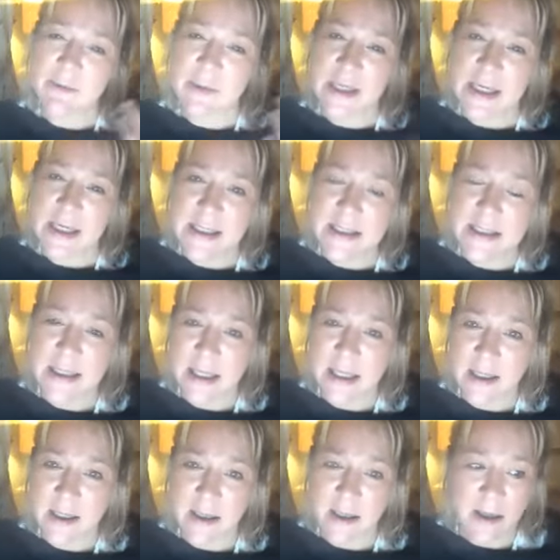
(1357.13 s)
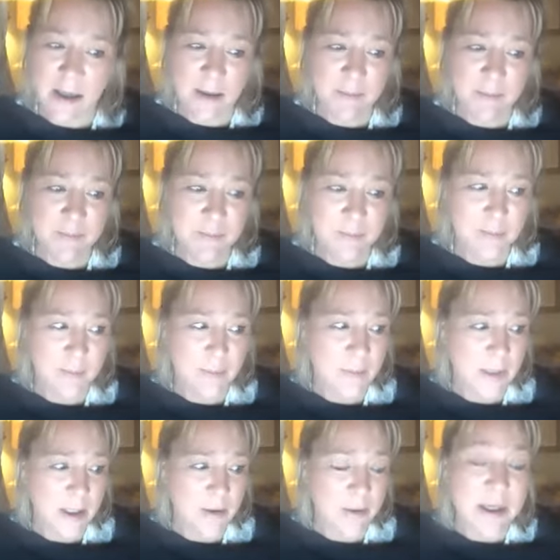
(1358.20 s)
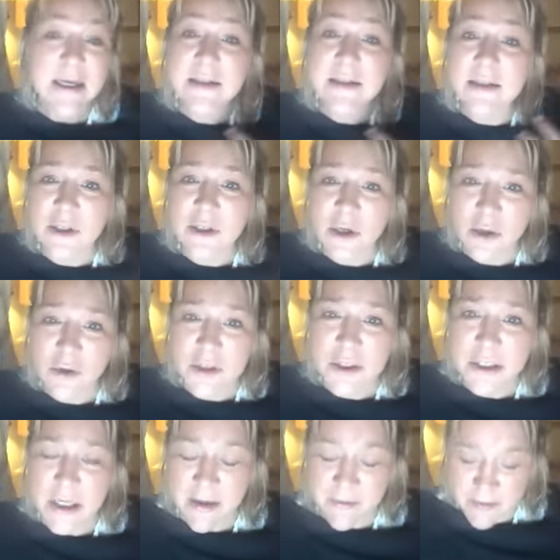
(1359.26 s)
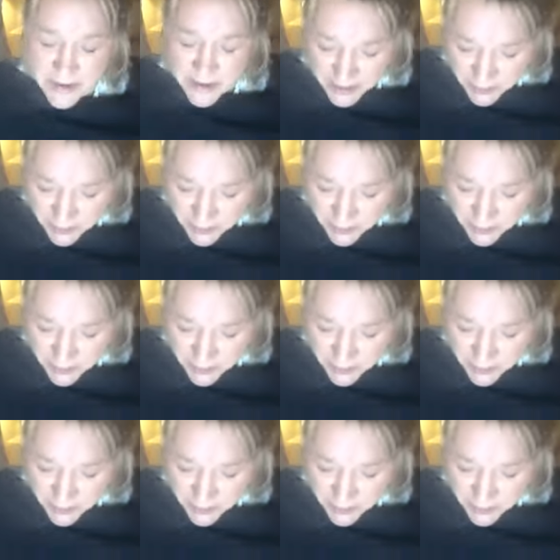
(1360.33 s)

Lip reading: releasing things that no longer serve us